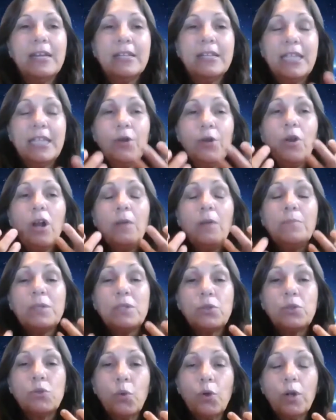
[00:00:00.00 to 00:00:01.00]
They're
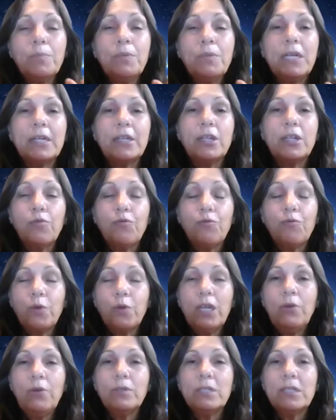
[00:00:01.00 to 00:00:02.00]
absorbing the
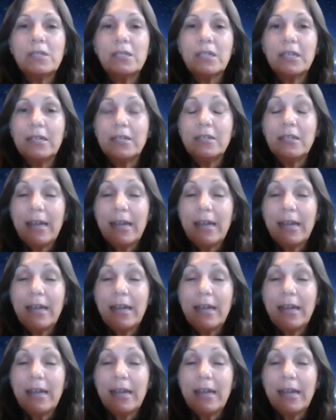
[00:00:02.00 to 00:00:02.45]
frequency,